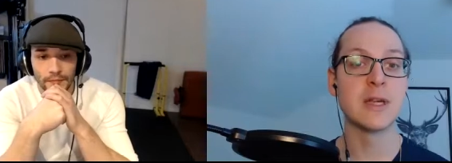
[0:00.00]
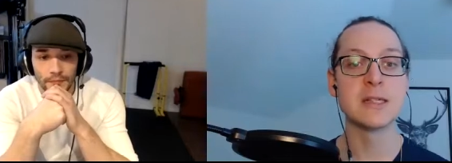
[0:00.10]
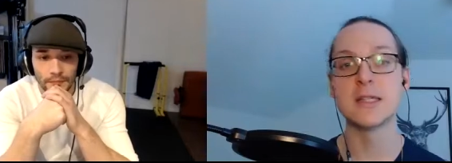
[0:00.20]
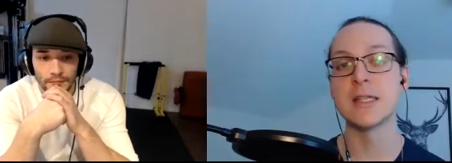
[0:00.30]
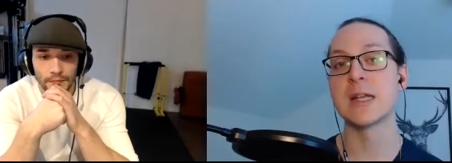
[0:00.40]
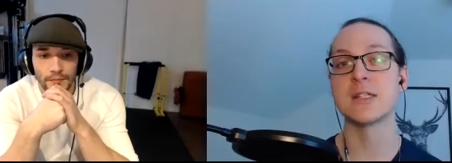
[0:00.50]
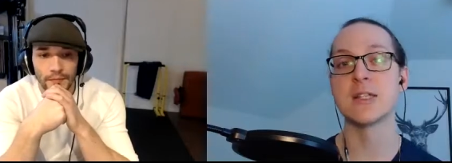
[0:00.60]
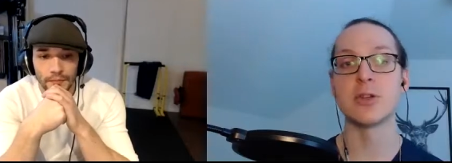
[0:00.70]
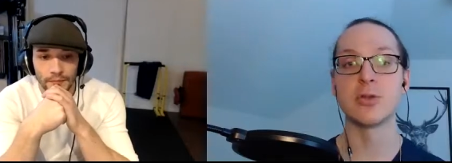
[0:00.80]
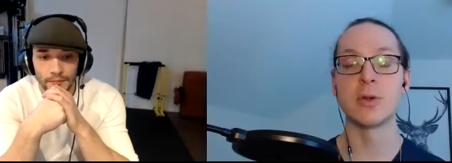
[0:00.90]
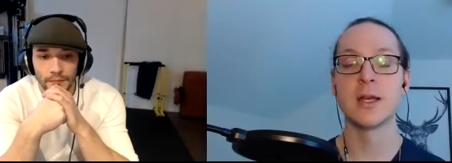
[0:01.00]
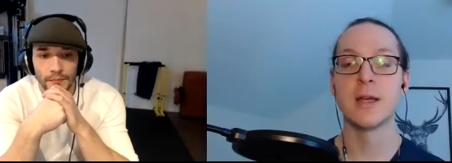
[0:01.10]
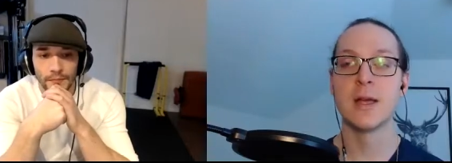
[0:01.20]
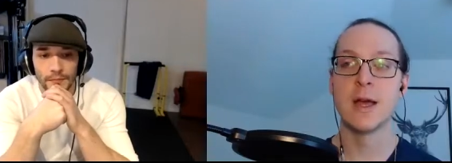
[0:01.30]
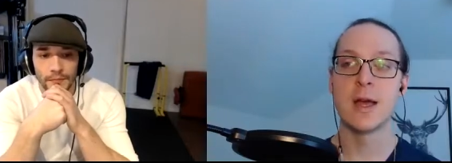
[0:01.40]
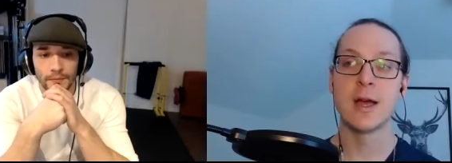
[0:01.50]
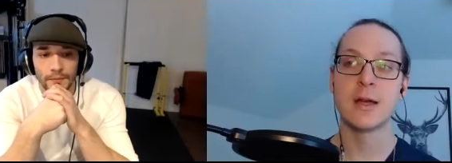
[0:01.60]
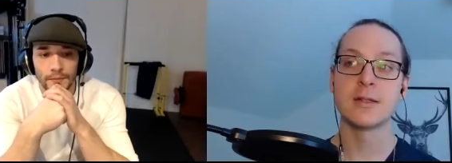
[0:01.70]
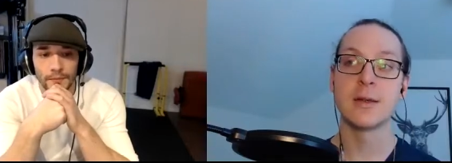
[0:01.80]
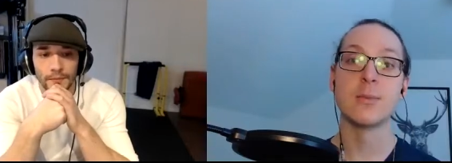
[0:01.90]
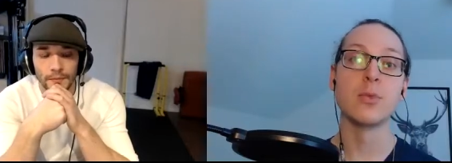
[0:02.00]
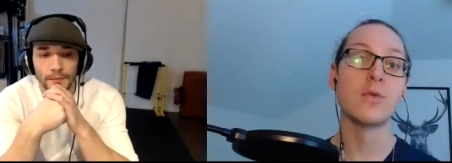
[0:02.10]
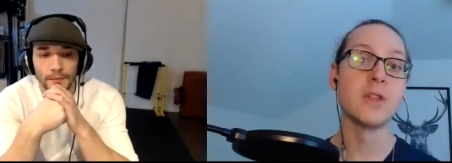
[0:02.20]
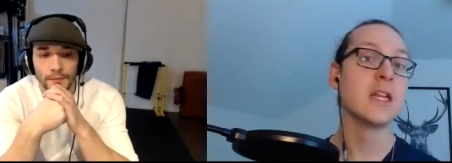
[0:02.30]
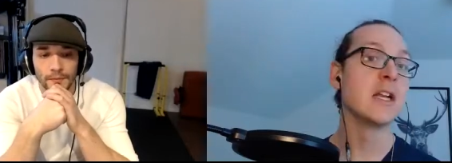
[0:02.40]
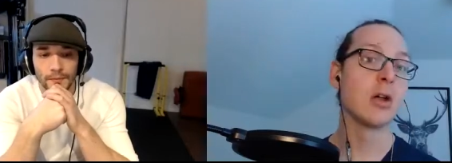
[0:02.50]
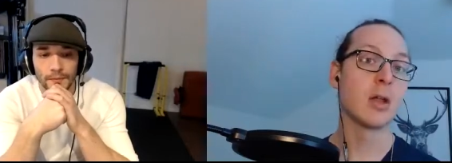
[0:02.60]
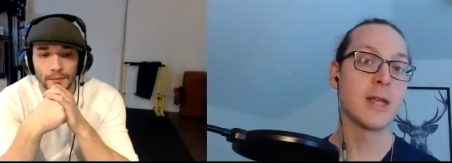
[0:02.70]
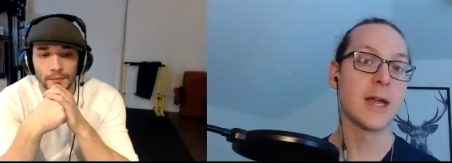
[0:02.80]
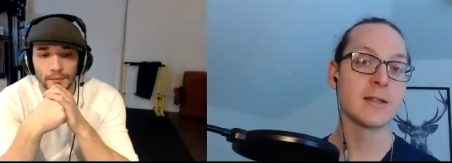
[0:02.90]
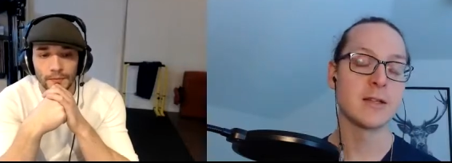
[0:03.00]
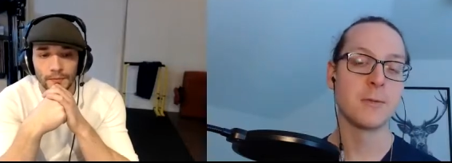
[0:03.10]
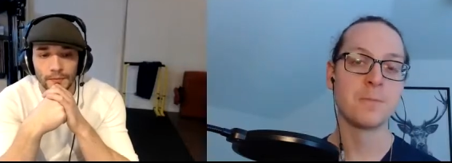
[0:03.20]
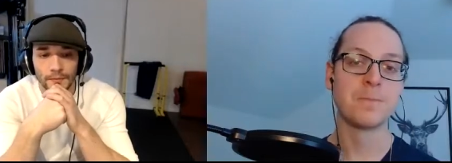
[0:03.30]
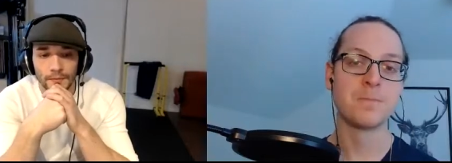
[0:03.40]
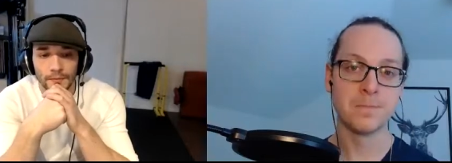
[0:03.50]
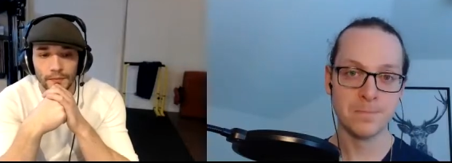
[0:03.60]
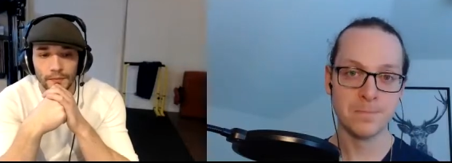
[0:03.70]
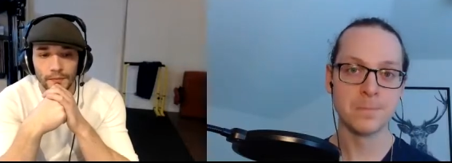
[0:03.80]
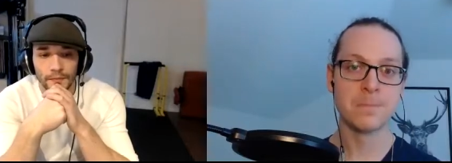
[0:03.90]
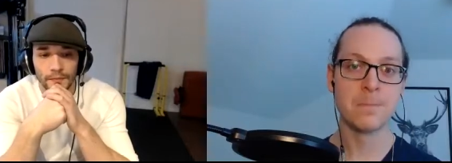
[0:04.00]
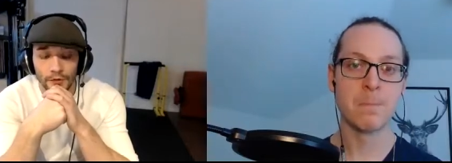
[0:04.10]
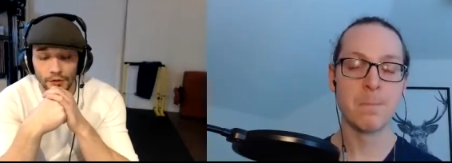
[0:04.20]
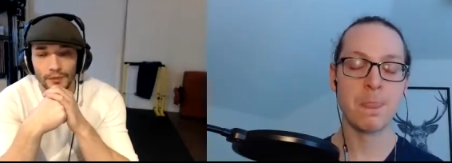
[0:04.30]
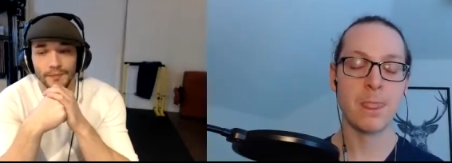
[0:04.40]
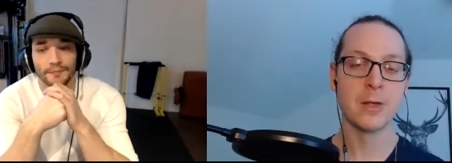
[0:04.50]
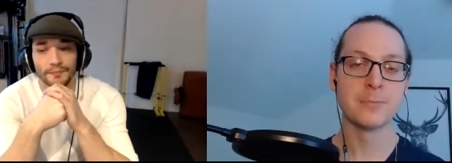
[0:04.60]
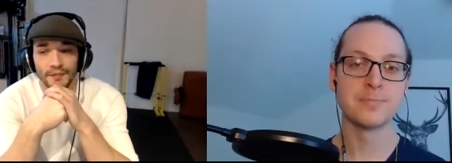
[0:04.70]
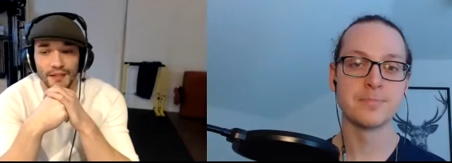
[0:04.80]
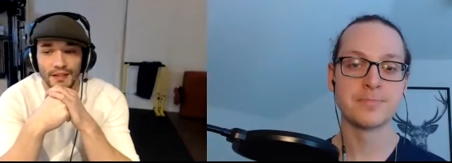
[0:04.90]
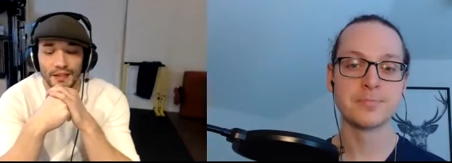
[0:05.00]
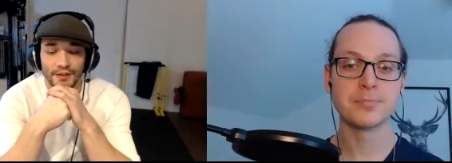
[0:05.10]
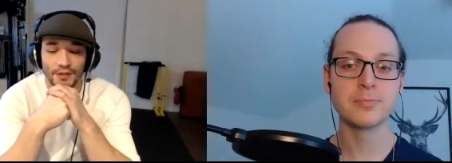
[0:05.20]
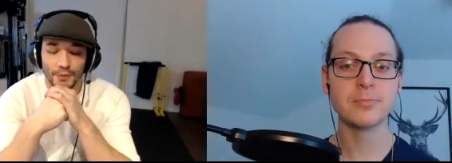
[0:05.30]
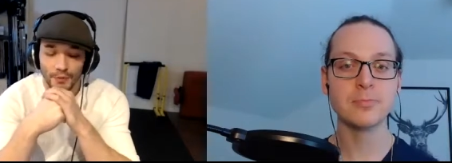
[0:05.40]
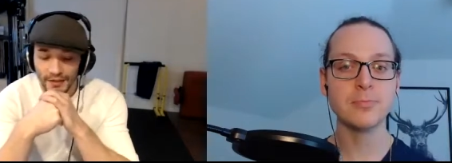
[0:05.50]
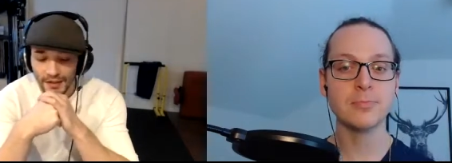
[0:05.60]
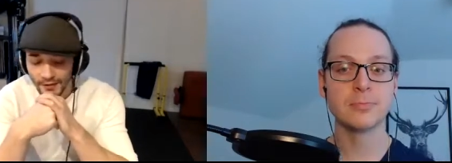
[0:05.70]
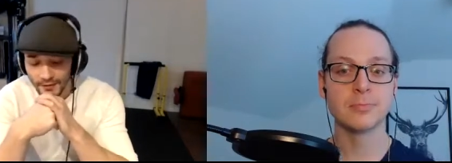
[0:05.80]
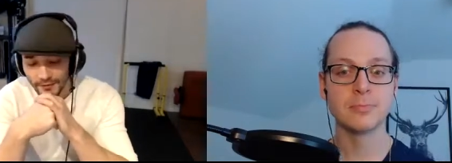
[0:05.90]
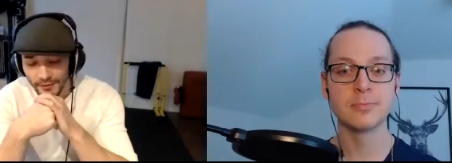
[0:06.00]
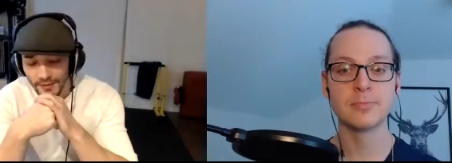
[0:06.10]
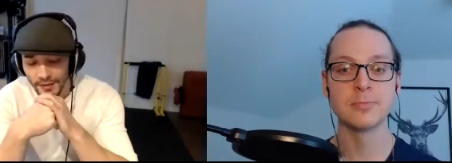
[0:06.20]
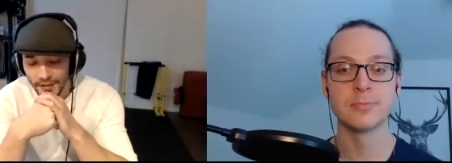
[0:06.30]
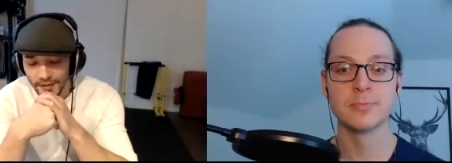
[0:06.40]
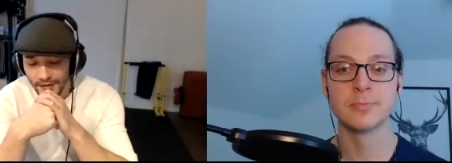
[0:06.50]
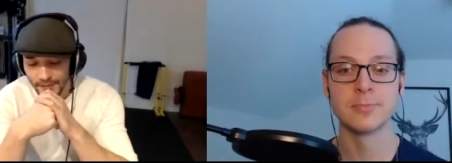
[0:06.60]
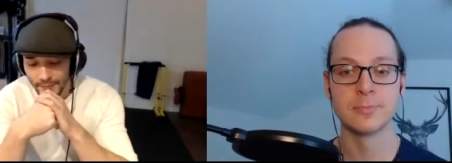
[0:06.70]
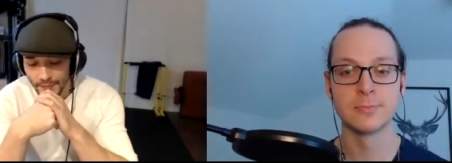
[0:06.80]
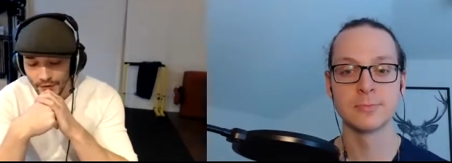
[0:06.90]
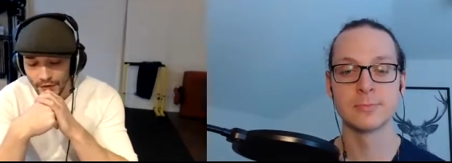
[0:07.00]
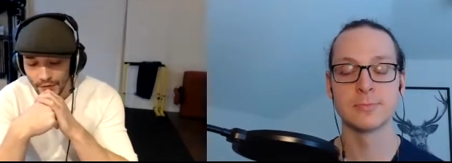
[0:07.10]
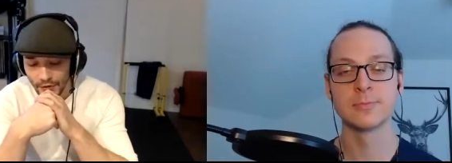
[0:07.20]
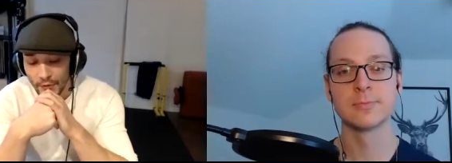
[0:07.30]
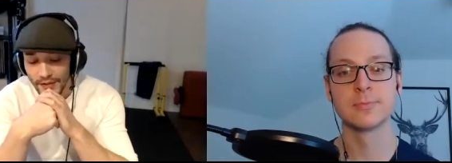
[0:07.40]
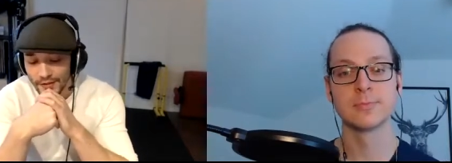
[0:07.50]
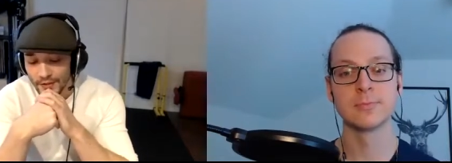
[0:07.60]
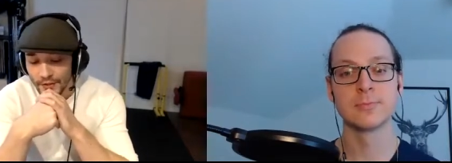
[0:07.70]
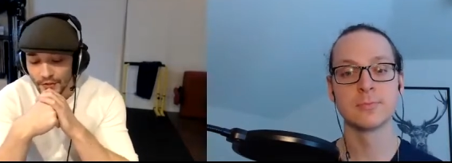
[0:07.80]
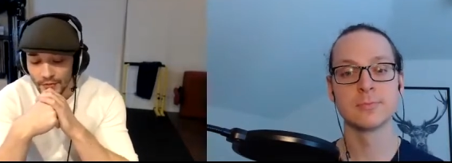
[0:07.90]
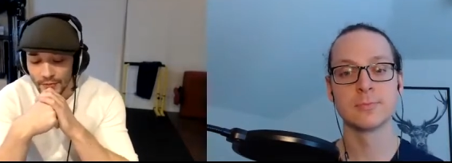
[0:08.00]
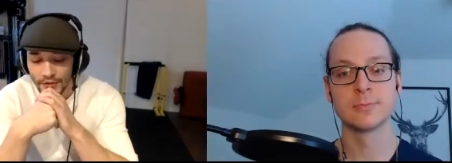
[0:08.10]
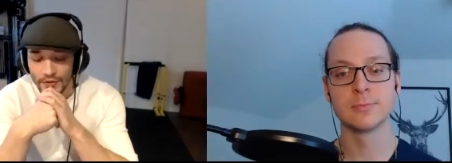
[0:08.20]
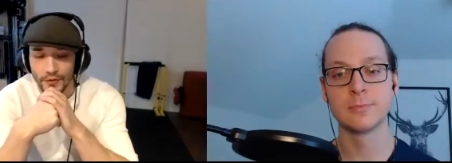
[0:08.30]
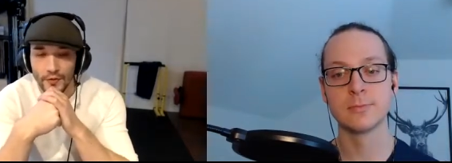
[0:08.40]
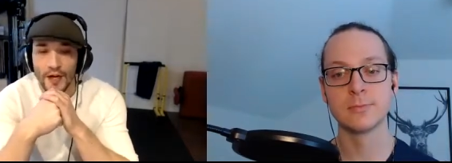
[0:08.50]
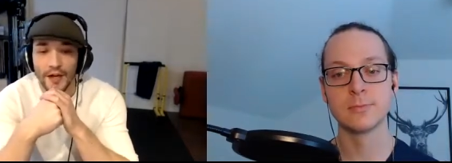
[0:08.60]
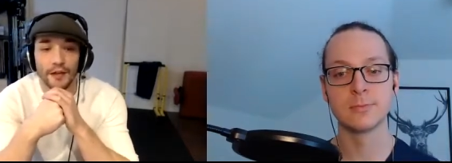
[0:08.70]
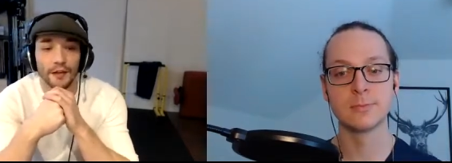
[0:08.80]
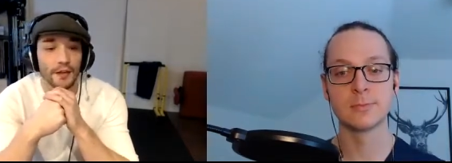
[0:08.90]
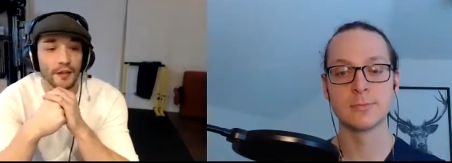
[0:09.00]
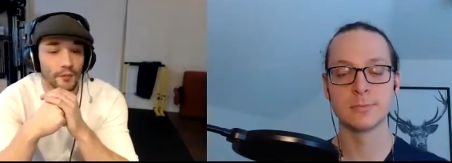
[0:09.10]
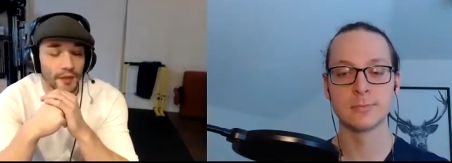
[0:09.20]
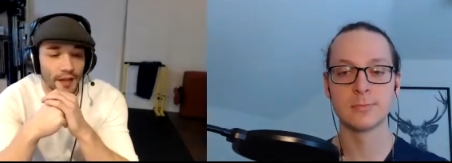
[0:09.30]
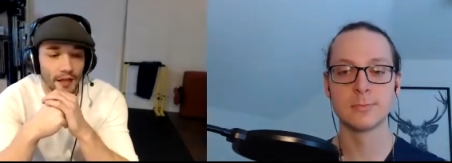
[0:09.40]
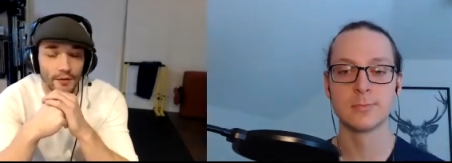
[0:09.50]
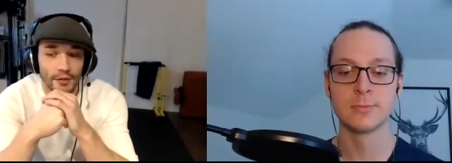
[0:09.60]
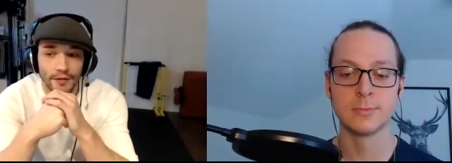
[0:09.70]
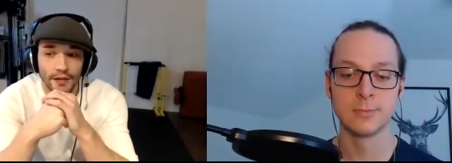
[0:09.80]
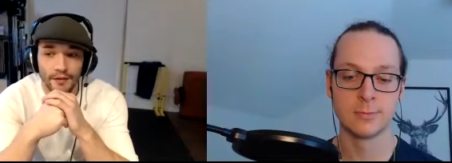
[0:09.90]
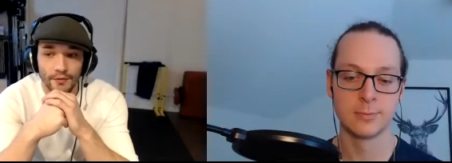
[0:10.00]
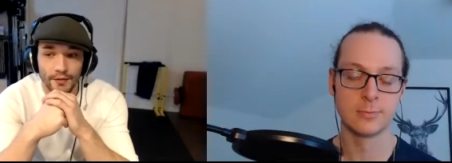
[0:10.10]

Speaker 1: things that they can start doing uh, to move the needle on that. So,
Speaker 2: well, sounds good. Well, I know for me, um, go- going into personal training and rehab and all that, it was